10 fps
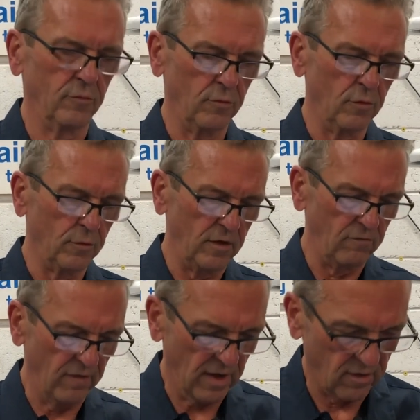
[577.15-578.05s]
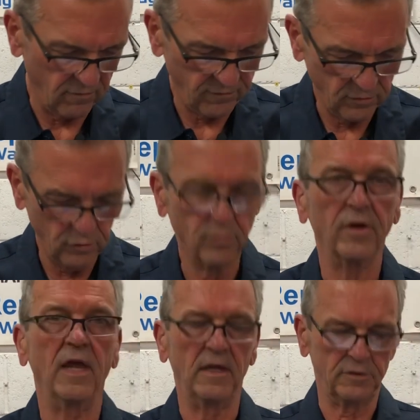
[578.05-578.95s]
rotary valve
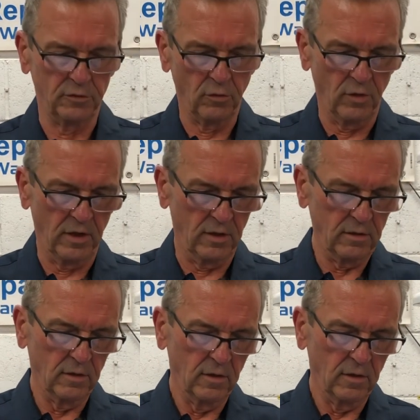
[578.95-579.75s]
lubrication oil.